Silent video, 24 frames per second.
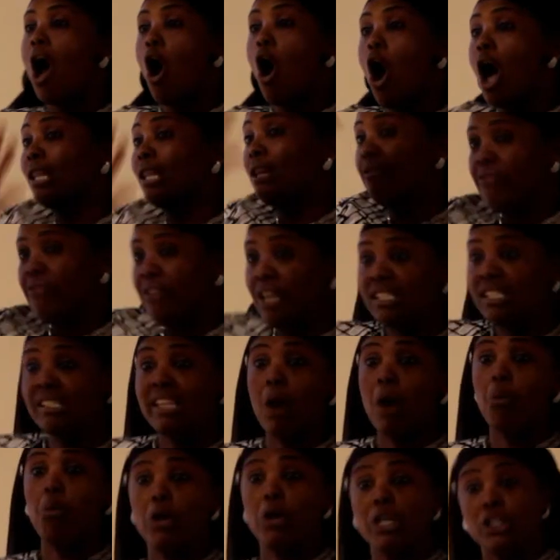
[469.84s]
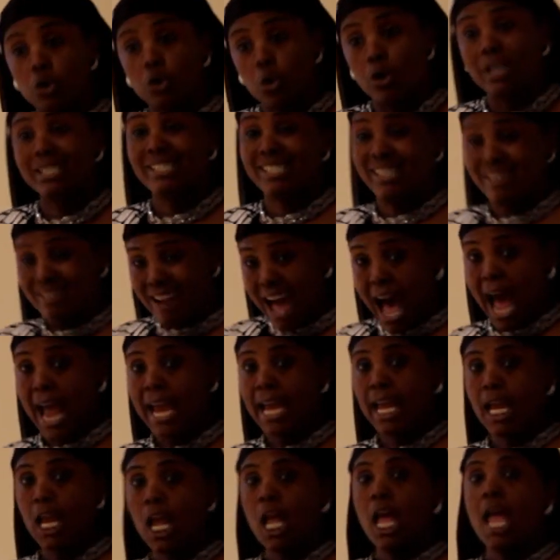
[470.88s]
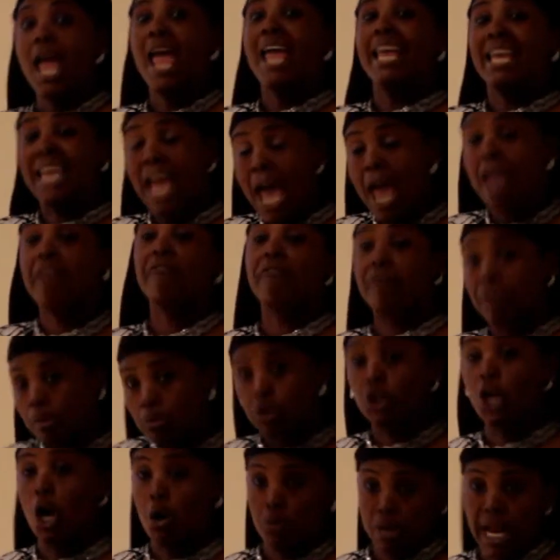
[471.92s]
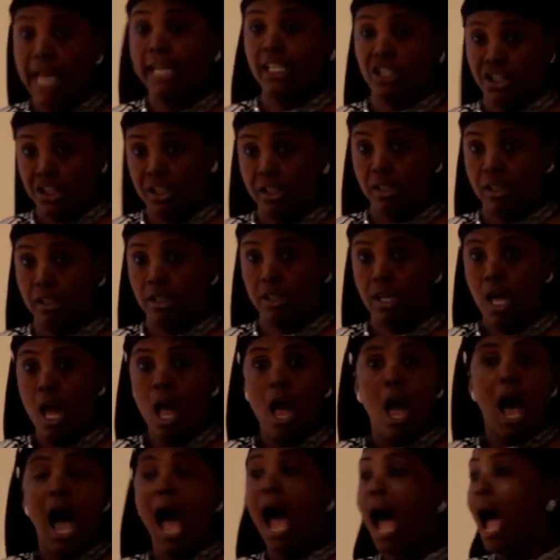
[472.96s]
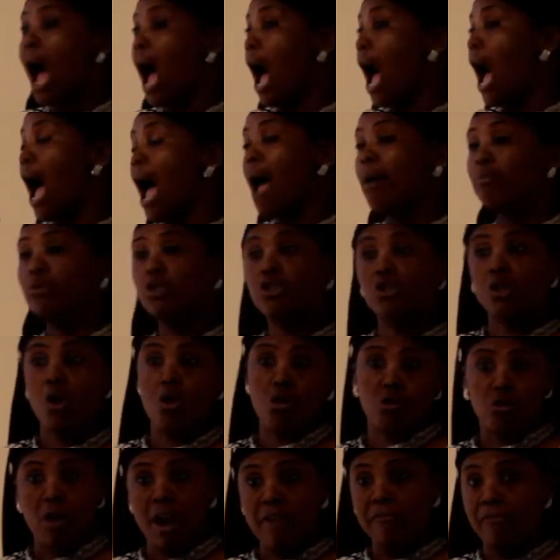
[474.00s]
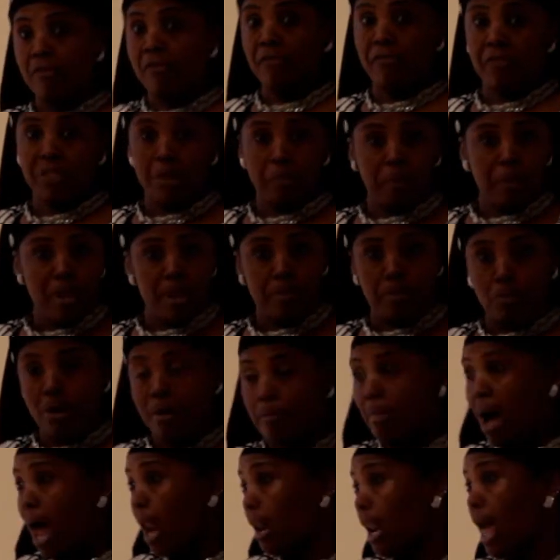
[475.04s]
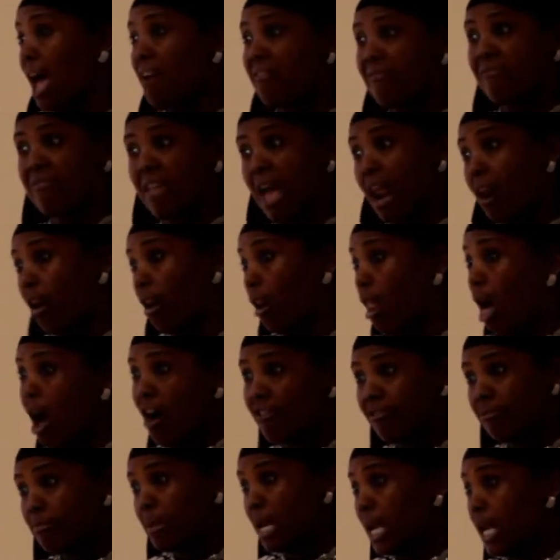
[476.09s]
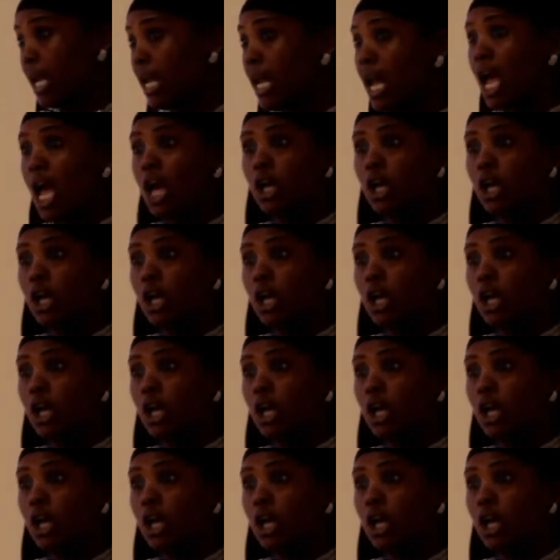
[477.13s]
All of this that we're doing tonight came from donations. I am so grateful for the people in my life that love me.